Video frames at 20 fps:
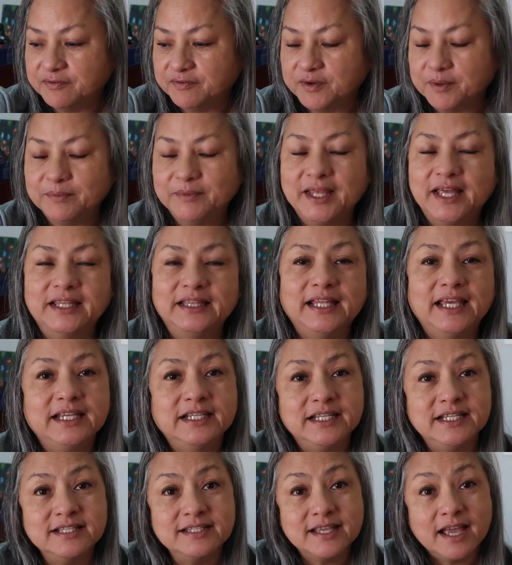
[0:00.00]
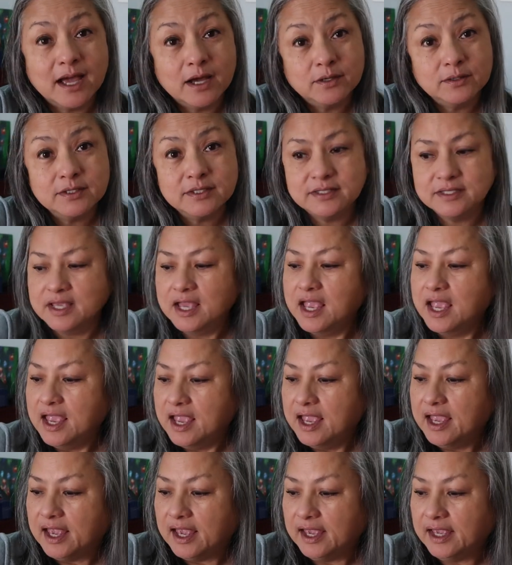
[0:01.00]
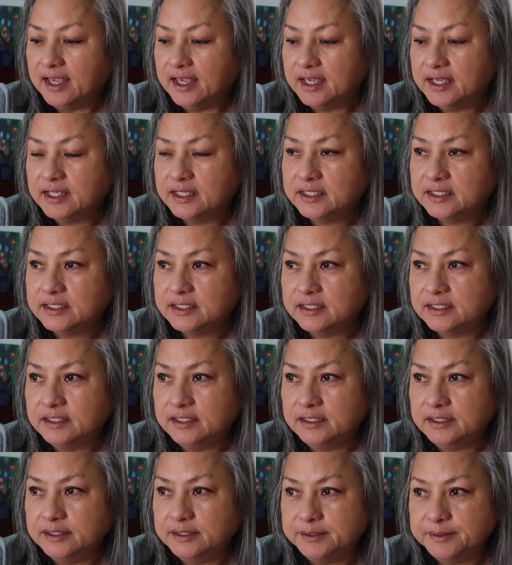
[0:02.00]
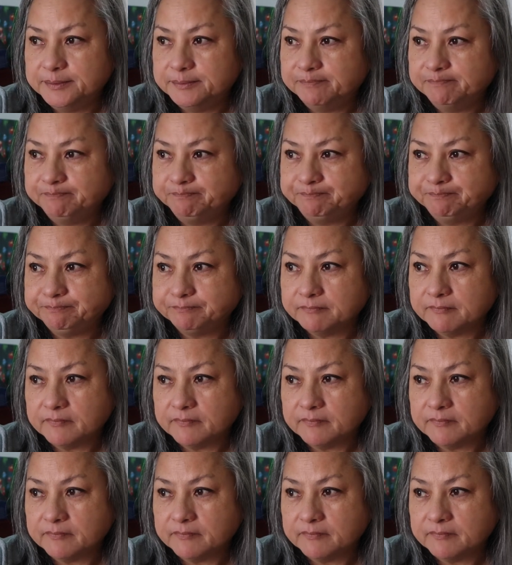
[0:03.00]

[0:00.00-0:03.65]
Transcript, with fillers: from that lady's house, and um,